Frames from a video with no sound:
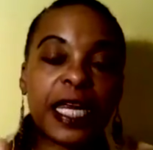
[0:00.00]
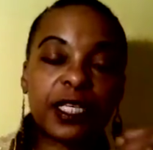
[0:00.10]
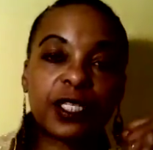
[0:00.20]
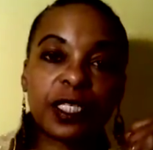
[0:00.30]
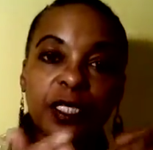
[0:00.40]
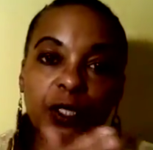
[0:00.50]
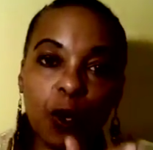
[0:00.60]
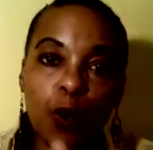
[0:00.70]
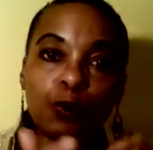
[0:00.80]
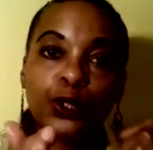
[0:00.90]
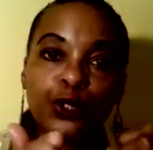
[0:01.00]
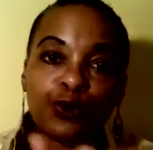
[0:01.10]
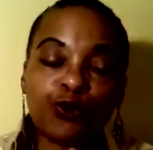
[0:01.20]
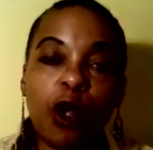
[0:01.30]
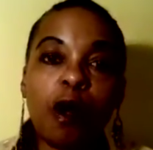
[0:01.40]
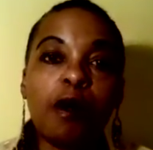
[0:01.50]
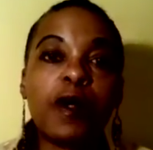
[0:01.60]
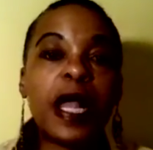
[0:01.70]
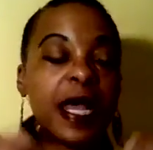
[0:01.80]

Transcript: is so strong